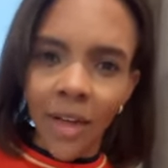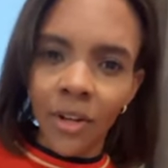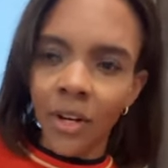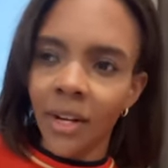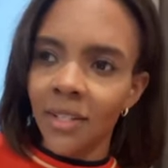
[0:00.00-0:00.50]

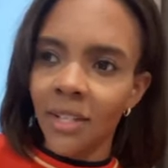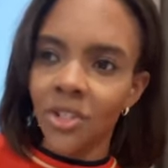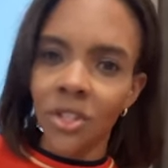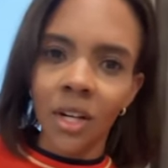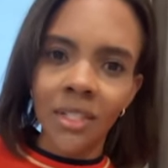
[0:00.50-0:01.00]
rather, in
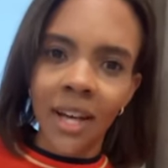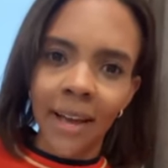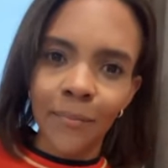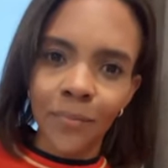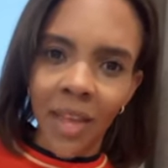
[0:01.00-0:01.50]
such a long
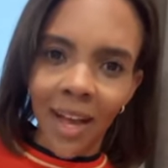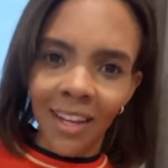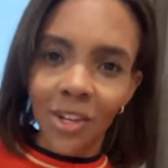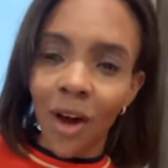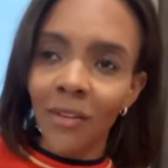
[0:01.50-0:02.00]
time
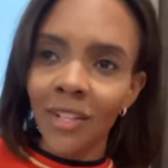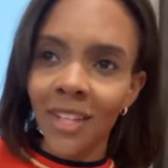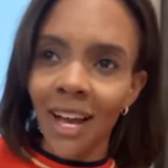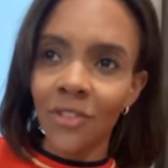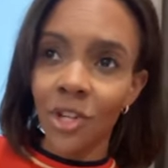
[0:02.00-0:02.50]
that you
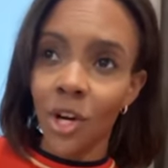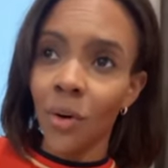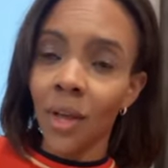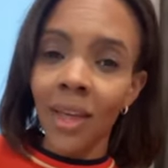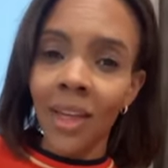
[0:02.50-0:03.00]
obviously have to know.